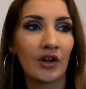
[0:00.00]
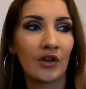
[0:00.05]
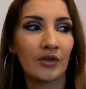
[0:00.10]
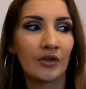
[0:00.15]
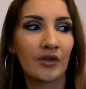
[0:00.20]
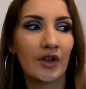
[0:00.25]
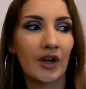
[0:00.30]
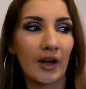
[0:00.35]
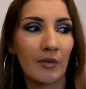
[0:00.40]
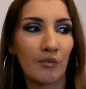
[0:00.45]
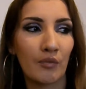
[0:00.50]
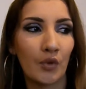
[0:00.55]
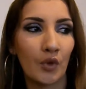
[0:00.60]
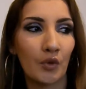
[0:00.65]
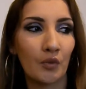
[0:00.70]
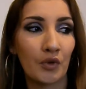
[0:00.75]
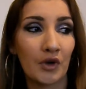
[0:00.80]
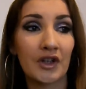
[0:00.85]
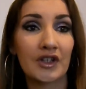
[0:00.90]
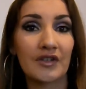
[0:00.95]
that I bought
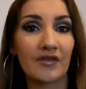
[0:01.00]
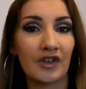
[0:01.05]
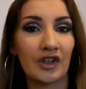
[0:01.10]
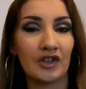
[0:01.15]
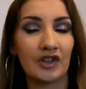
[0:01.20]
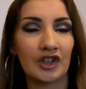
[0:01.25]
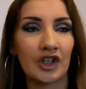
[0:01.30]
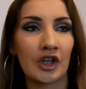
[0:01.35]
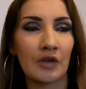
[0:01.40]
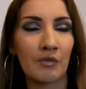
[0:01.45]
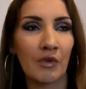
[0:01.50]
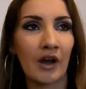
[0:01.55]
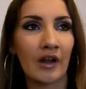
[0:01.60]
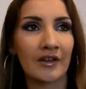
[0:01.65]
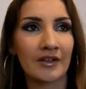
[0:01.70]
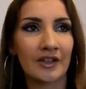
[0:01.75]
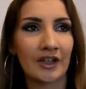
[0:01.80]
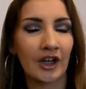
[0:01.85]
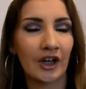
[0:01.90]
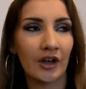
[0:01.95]
because of YouTube.
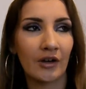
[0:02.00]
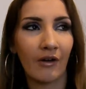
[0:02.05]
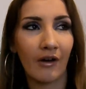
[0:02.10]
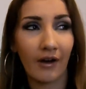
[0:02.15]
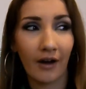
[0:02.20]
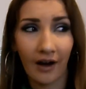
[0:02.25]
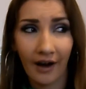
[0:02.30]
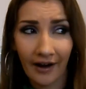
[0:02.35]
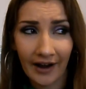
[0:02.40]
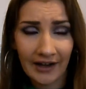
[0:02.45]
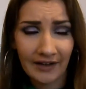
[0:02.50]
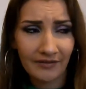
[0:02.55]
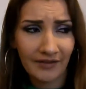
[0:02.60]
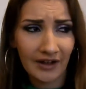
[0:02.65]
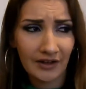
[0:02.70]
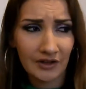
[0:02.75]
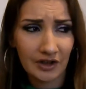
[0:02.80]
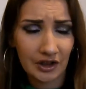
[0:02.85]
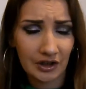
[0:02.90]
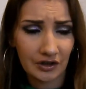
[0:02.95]
So I
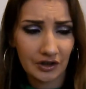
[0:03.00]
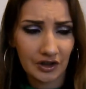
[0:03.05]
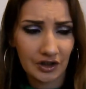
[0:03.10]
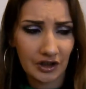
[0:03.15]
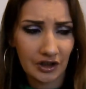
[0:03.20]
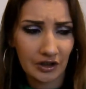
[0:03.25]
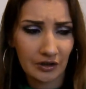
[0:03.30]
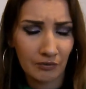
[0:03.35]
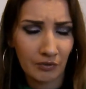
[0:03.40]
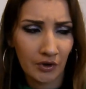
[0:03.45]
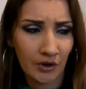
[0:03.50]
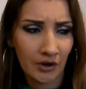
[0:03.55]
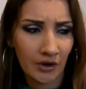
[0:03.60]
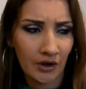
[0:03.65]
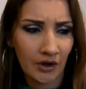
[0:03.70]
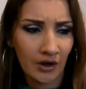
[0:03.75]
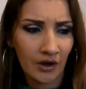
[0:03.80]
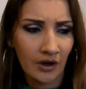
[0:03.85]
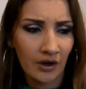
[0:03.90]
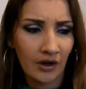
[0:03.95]
found YouTube,
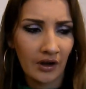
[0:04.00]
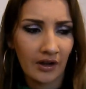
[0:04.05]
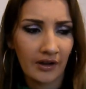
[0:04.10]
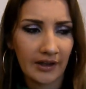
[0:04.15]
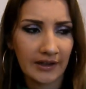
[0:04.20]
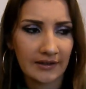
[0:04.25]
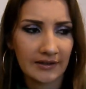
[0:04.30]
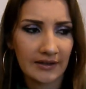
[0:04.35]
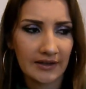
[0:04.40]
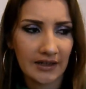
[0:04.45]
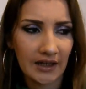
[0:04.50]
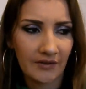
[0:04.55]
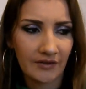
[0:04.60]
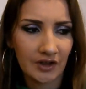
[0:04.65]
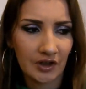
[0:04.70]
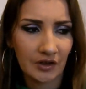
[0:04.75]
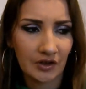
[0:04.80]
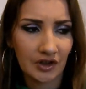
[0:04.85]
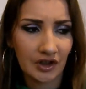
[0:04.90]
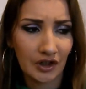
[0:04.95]
discovered
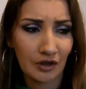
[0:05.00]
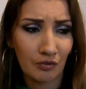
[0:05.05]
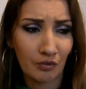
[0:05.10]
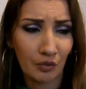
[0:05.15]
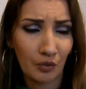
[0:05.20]
YouTube